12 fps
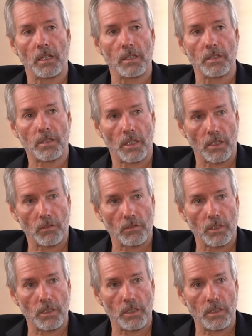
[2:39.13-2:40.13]

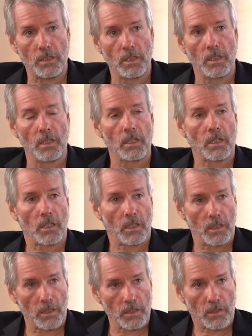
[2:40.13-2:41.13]
integrity,
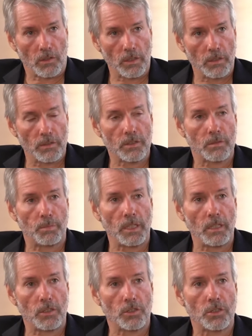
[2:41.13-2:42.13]
clear
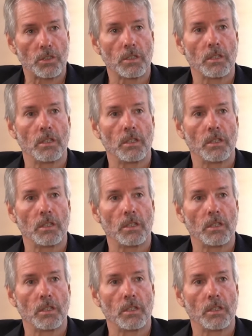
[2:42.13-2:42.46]
speech?